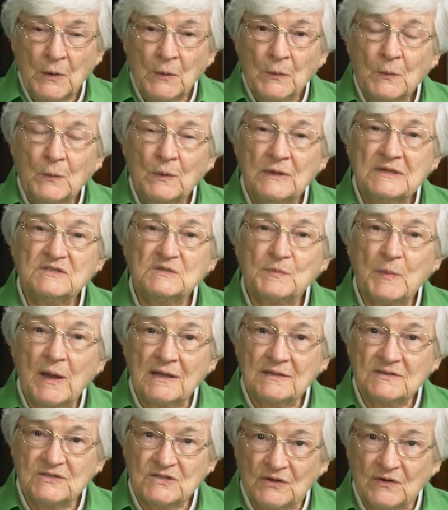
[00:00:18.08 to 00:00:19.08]
We
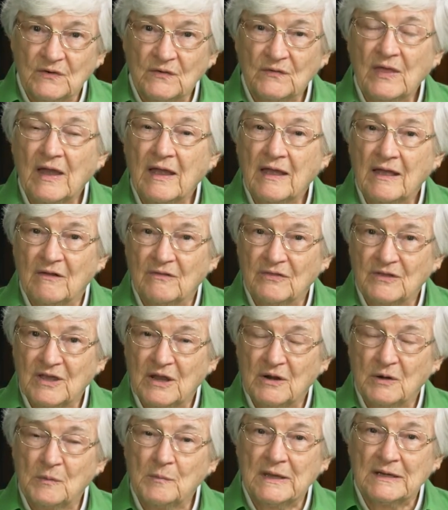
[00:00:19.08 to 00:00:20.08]
sponsor the
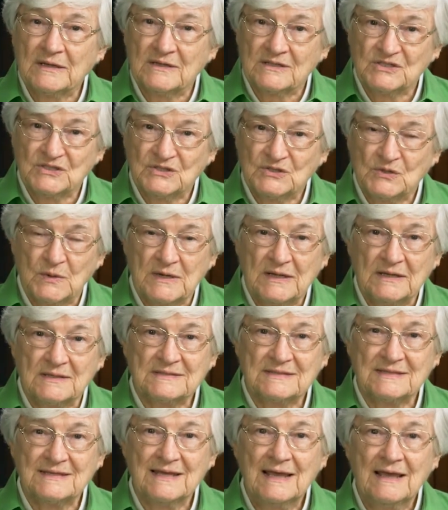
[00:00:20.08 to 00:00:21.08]
healthcare
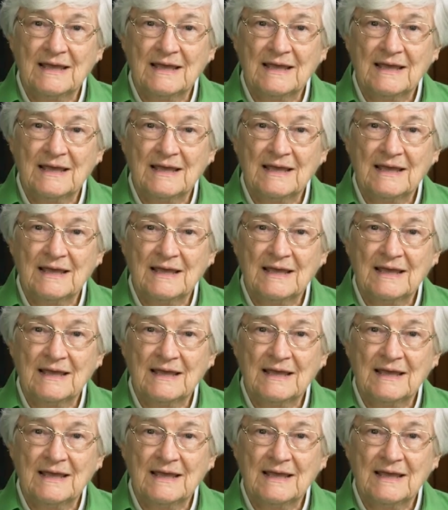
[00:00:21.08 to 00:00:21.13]
ministries.